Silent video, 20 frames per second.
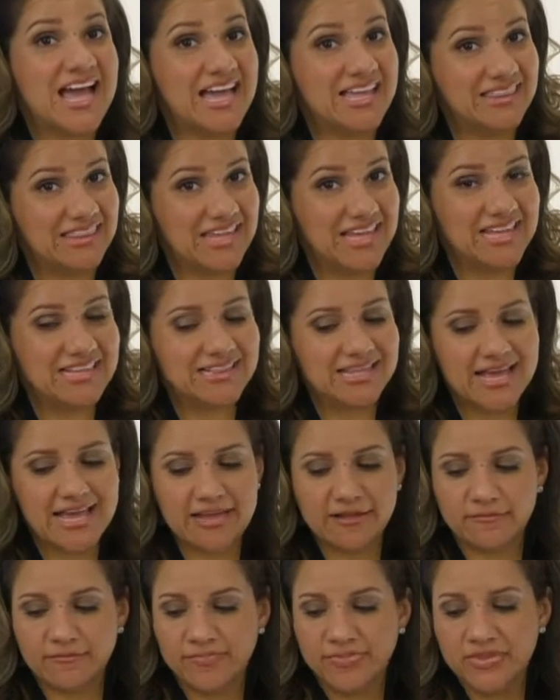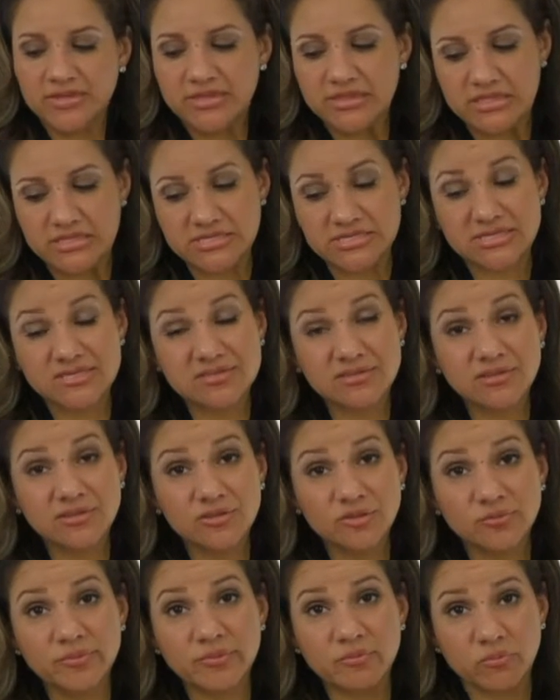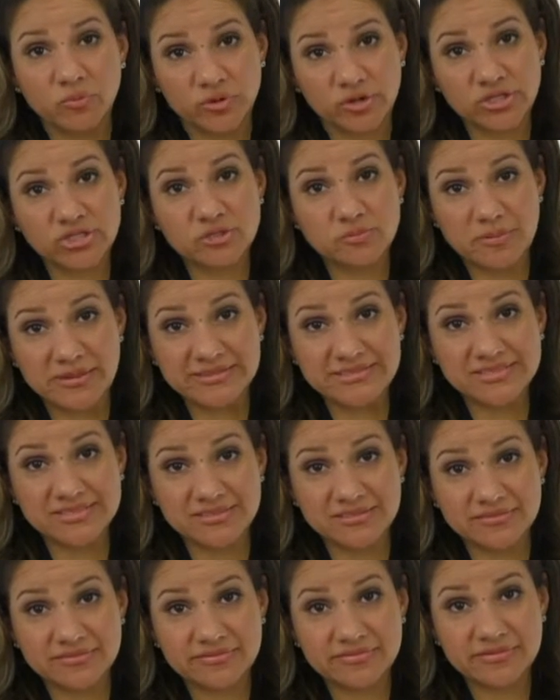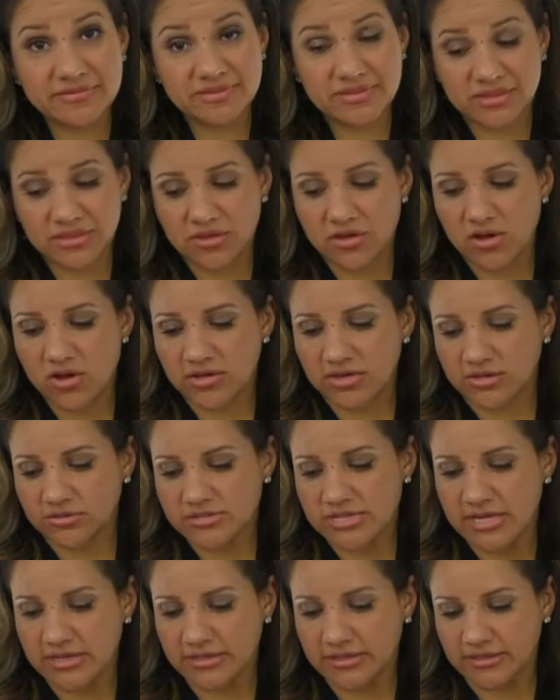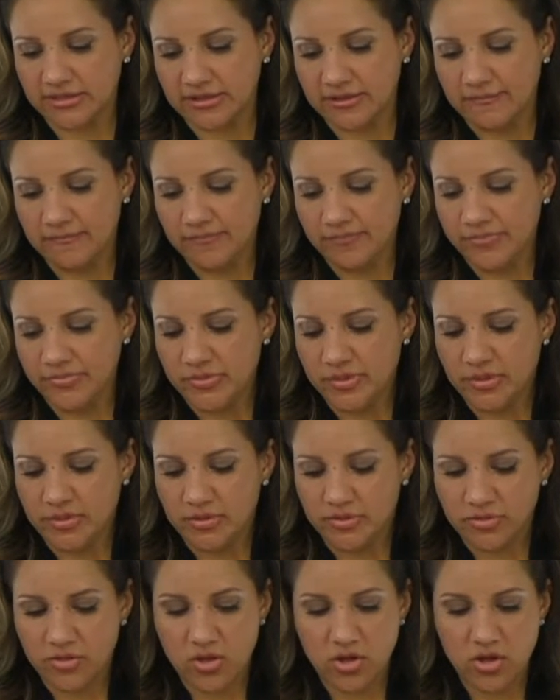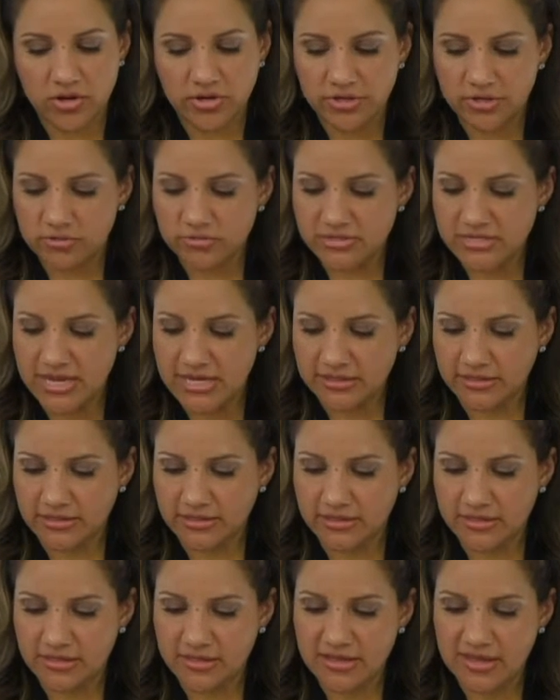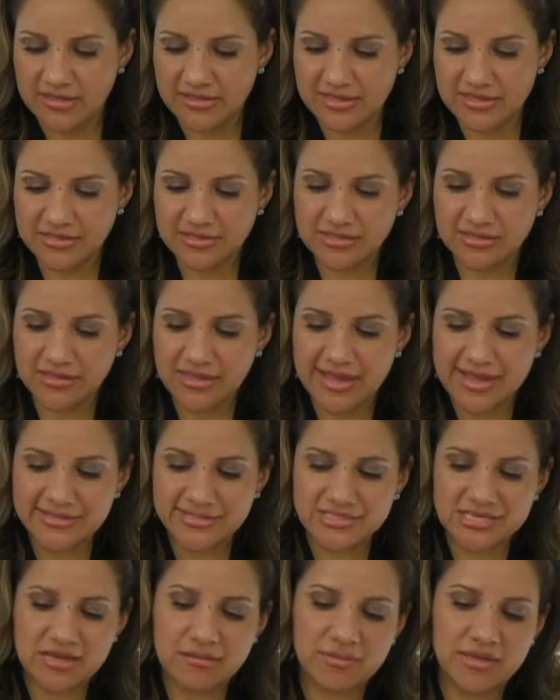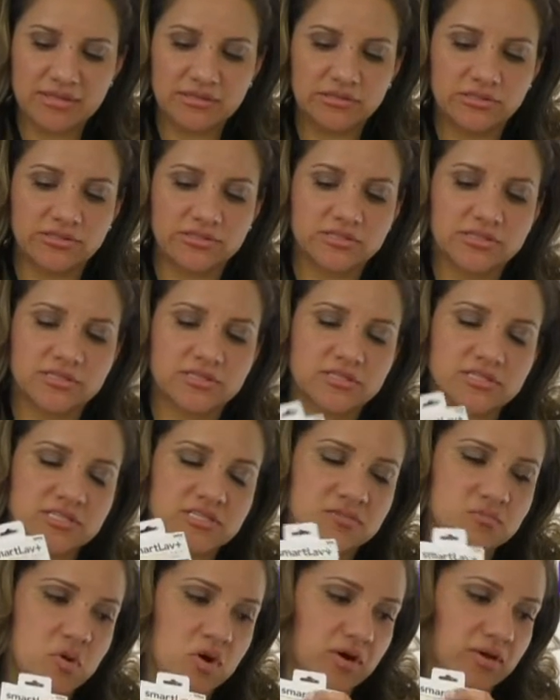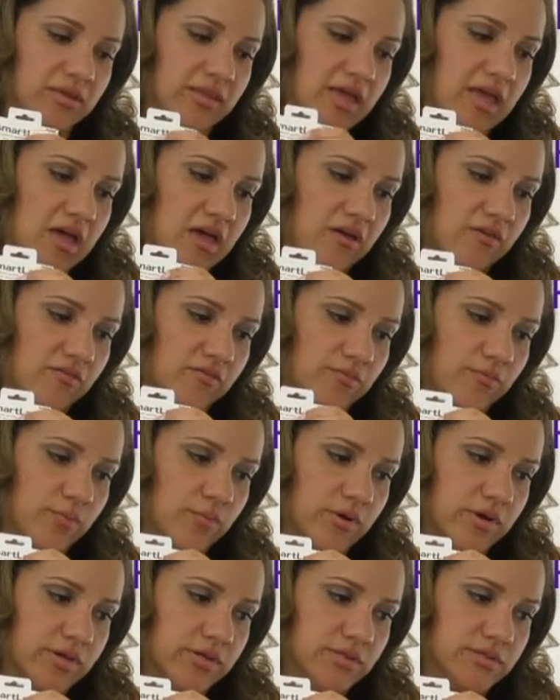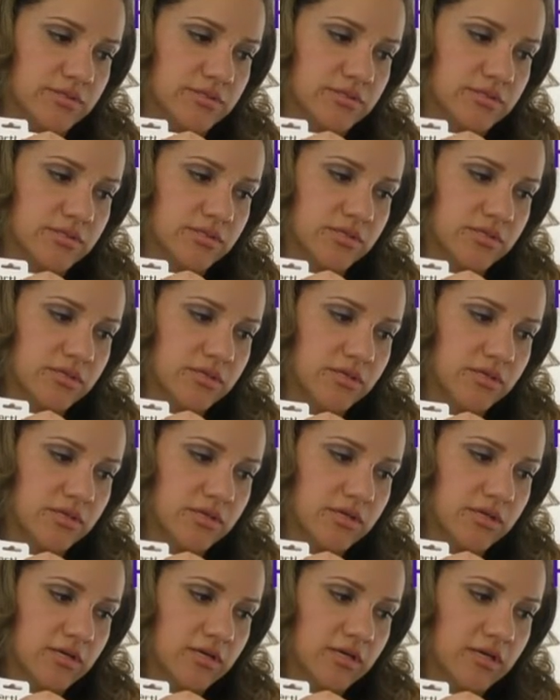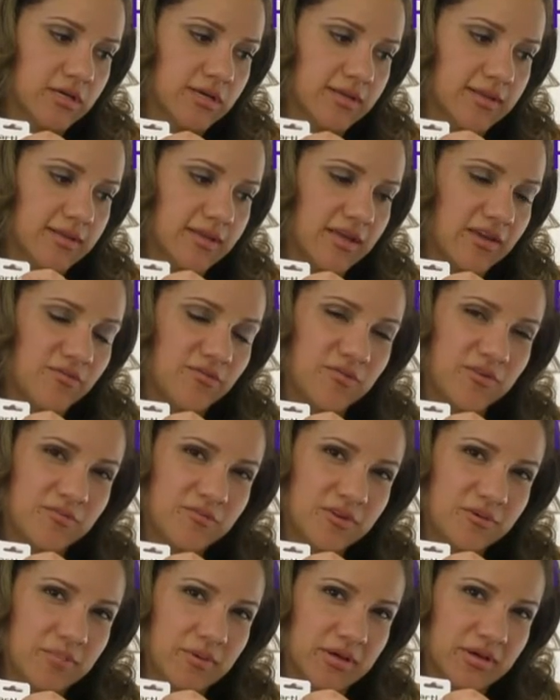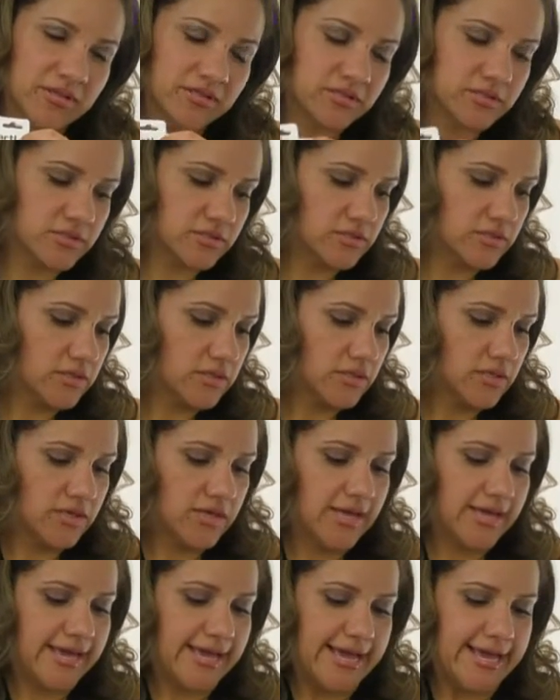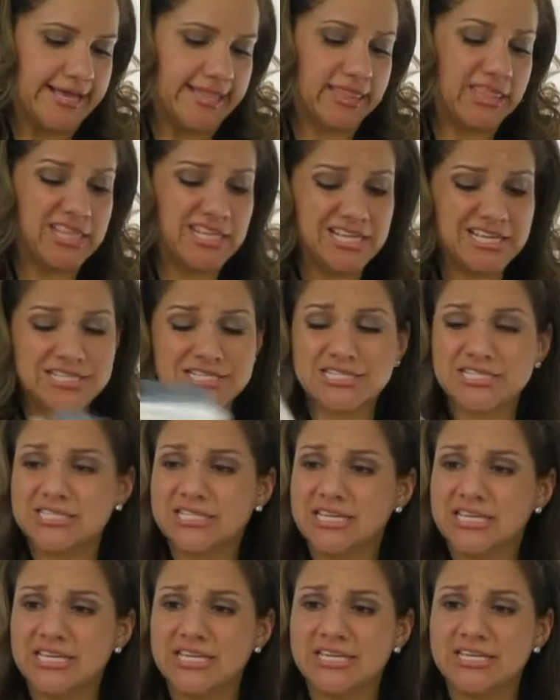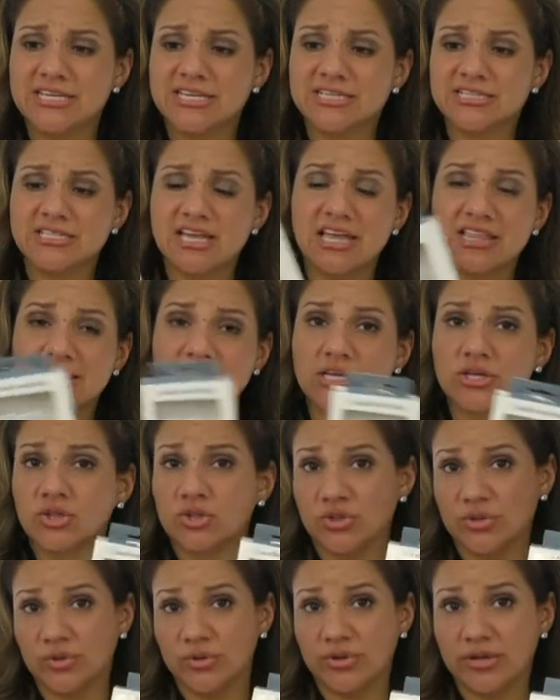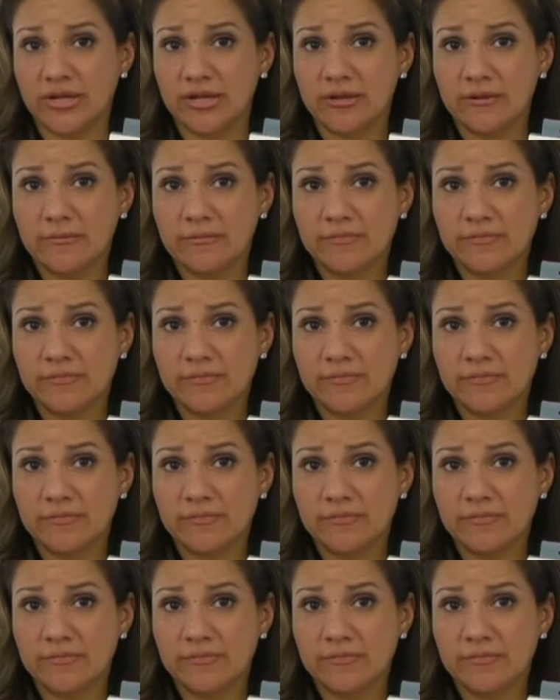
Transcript: I like that. This is a little bit more expensive than the Audio-Technica. The Audio-Technica, I think the last time I looked, the SmartLav was like 50 bucks. This is, I think, 30.